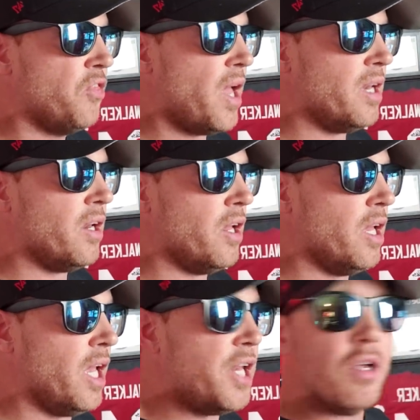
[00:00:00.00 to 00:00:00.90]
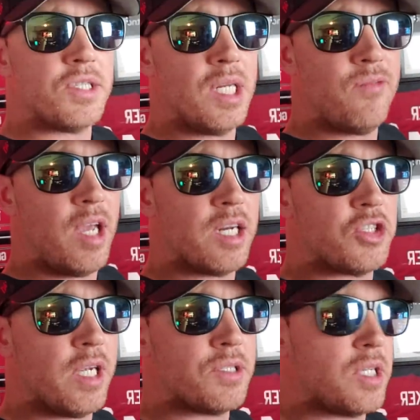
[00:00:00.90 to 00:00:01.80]
that he doesn't even get a
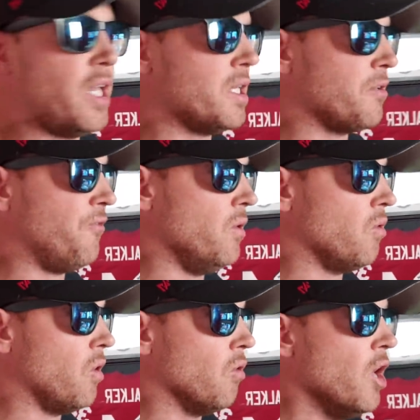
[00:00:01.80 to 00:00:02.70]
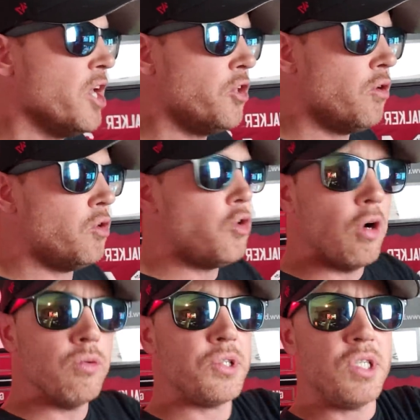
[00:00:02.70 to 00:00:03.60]
chance to kick the field goal. You
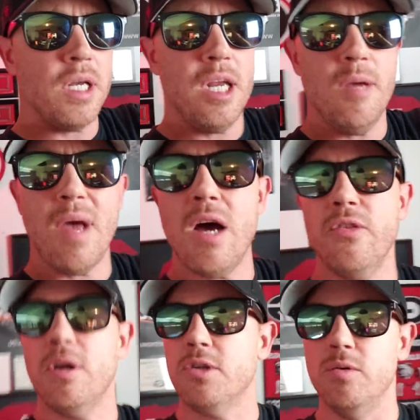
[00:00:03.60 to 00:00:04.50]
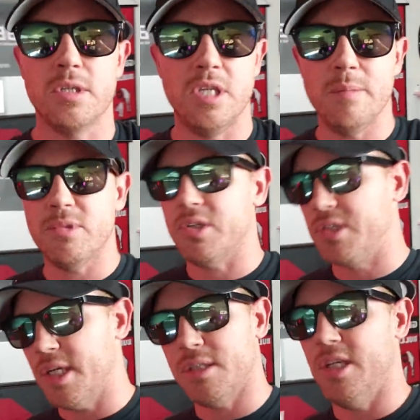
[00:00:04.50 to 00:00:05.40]
don't send him out there to attempt a
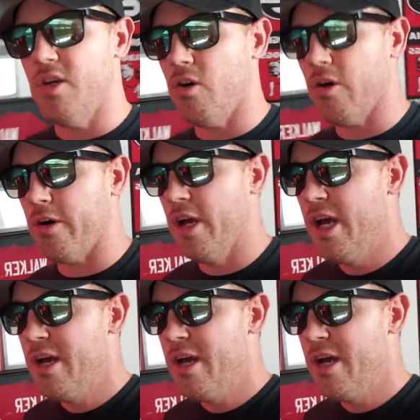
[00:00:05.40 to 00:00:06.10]
60-yard